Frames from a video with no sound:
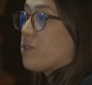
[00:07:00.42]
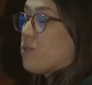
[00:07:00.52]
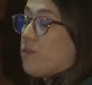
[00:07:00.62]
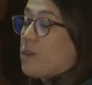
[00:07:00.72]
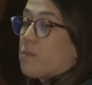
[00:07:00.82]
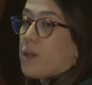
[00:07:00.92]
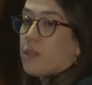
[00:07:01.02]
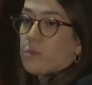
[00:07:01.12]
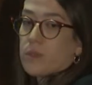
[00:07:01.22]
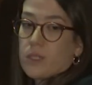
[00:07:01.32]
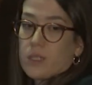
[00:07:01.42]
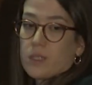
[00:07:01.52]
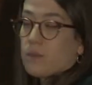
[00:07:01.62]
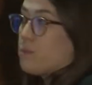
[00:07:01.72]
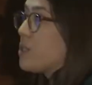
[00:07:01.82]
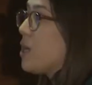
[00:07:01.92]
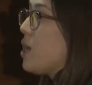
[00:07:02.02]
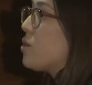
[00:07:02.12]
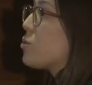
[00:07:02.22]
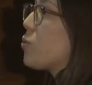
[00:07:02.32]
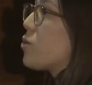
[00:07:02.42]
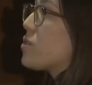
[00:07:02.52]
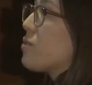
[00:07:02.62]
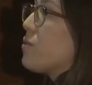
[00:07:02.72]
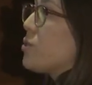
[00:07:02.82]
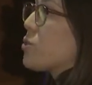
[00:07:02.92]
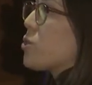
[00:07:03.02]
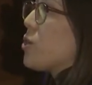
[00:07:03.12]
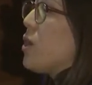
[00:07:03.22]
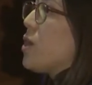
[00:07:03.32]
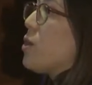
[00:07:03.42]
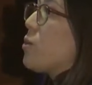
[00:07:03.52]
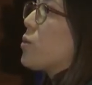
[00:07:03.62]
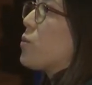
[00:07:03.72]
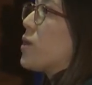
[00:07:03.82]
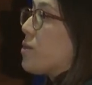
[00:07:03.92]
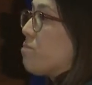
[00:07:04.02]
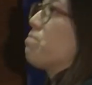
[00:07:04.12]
traffic management systems towards the future where we are